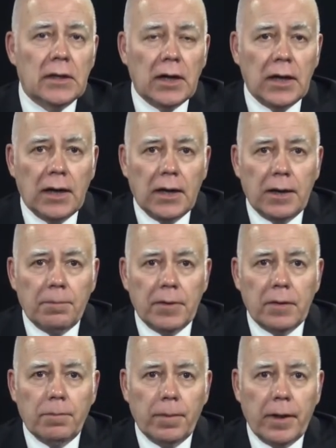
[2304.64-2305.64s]

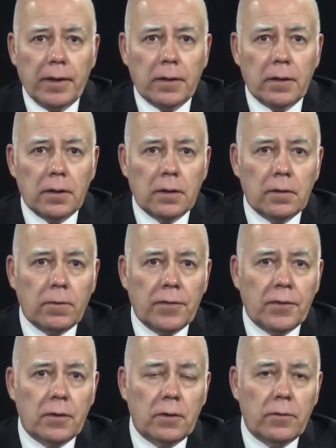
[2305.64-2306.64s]
um, by the what
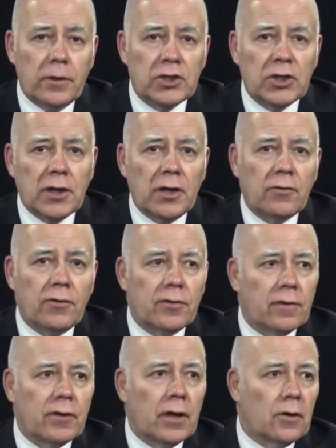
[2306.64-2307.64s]
the Norwegian countries
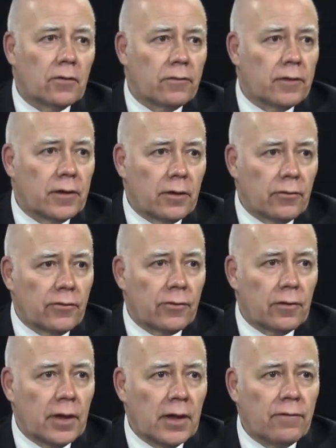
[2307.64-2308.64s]
have done over the years.
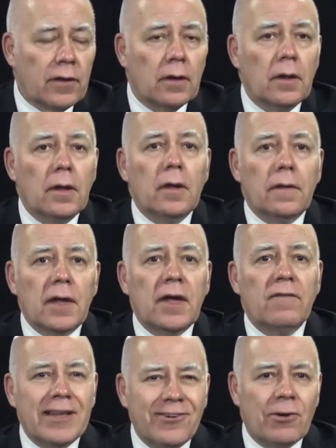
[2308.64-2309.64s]
So they have a they
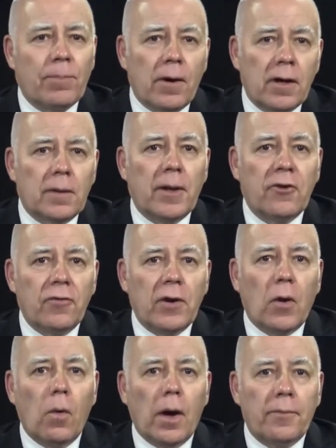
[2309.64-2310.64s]
have interparliamentary
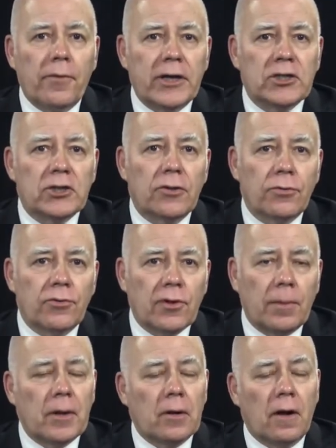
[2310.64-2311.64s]
cooperation through
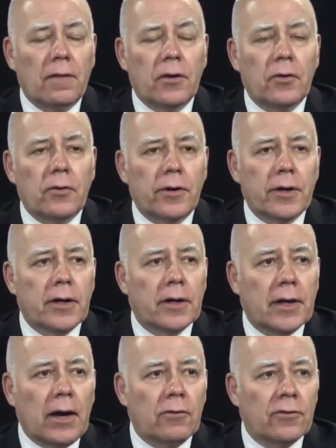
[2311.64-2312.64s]
something called the Nordic
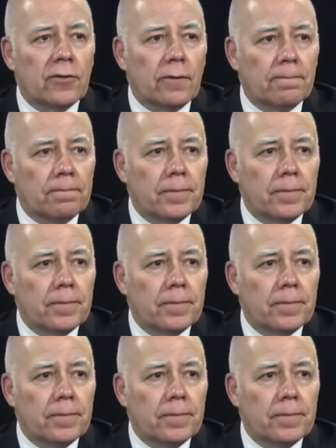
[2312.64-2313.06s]
Council.